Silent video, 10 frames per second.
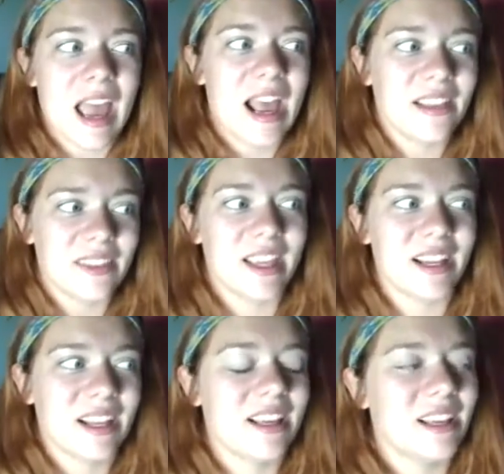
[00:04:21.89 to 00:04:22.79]
and
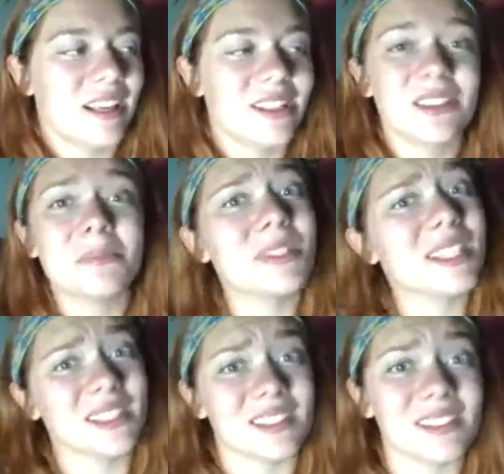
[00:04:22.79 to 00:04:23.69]
then
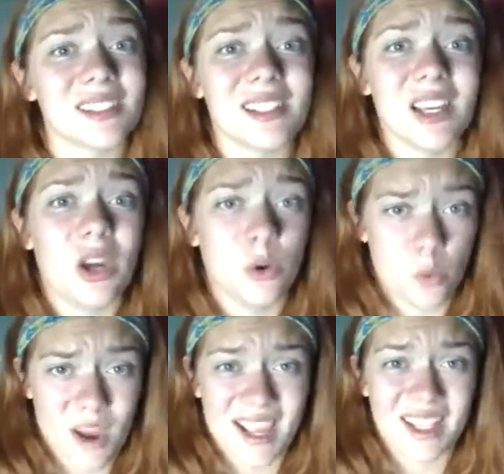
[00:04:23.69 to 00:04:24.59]
please
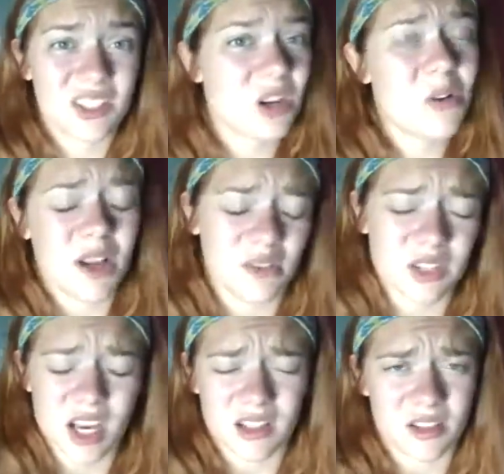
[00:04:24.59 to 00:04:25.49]
wait, don't have
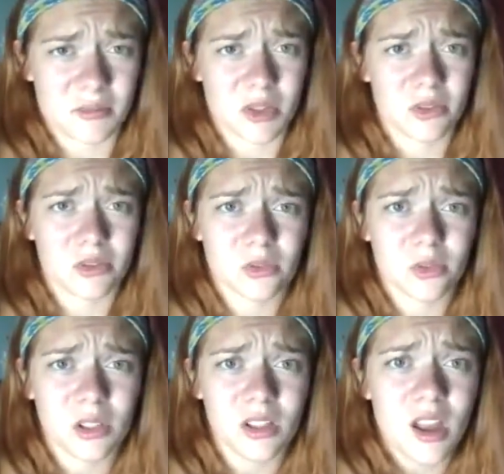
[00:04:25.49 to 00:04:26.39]
sex in middle
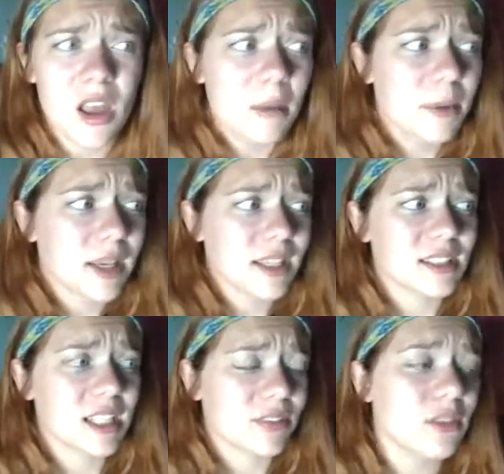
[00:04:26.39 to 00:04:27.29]
school,
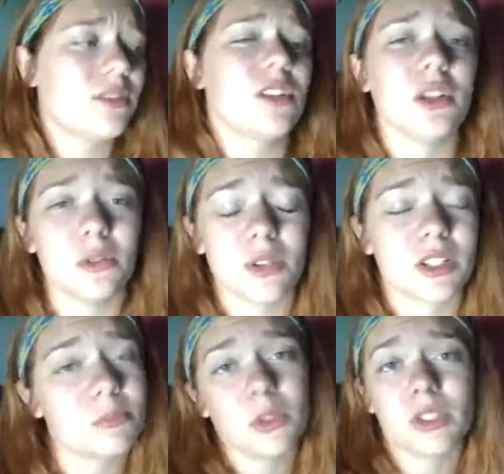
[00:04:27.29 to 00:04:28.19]
because if you do,
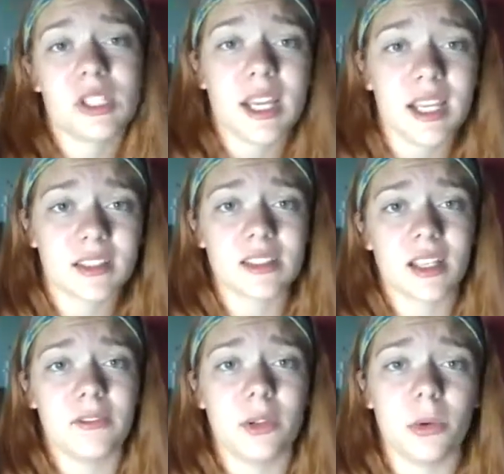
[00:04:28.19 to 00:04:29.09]
there's more chance
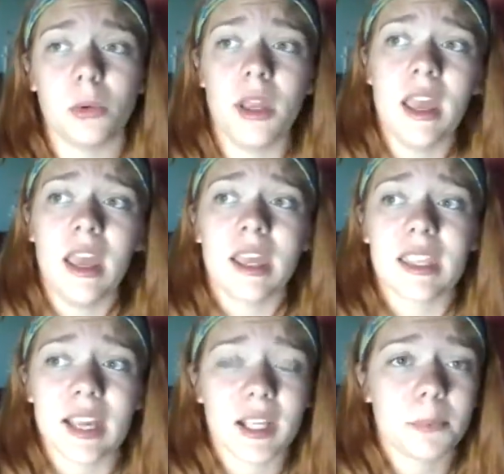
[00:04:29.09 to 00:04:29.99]
of you
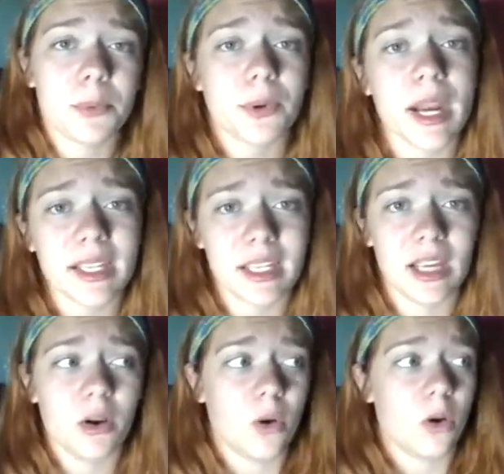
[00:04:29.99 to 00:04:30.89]
getting
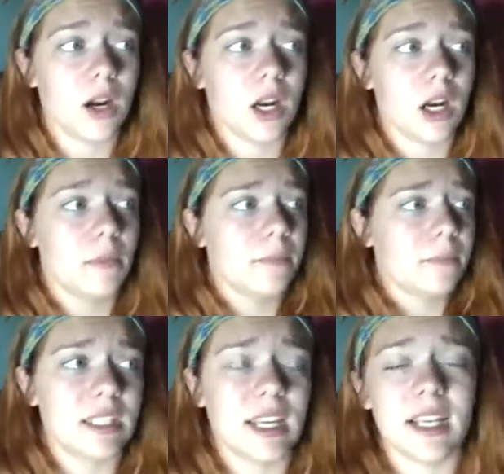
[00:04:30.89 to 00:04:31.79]
pregnant or
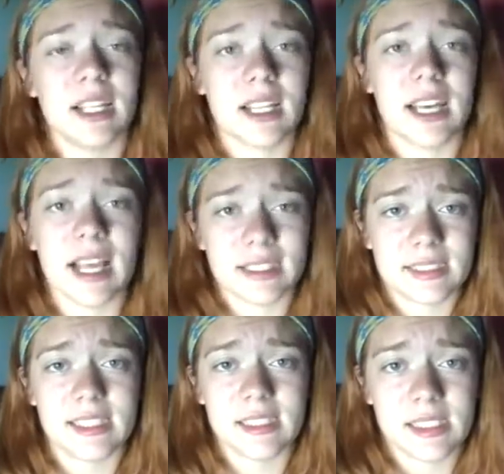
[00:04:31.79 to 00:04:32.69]
getting an
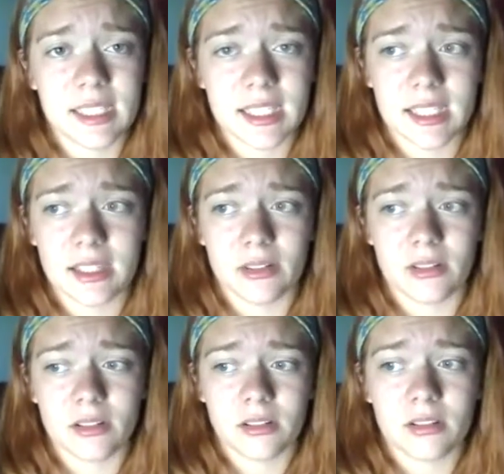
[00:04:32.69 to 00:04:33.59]

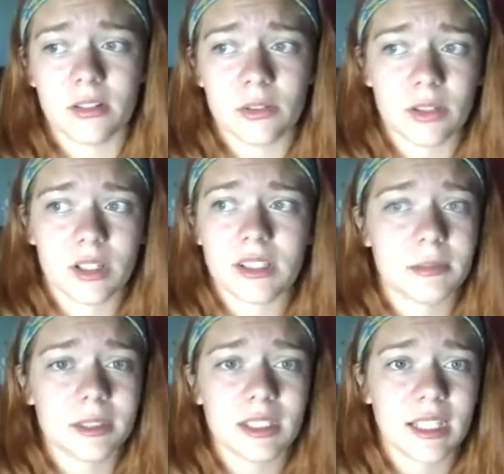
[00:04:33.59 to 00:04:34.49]
STD or
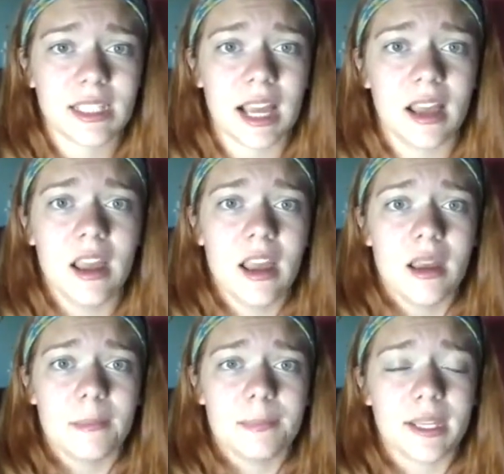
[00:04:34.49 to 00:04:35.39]
something like that,
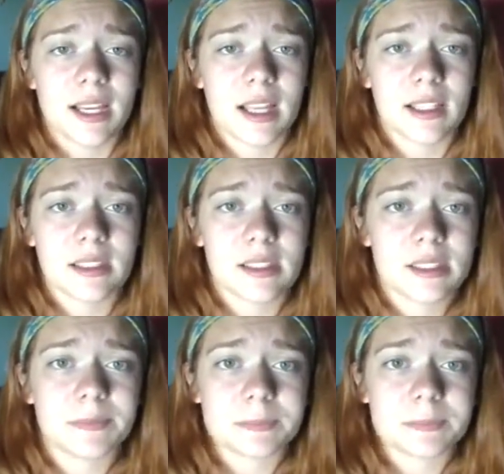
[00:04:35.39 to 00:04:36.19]
because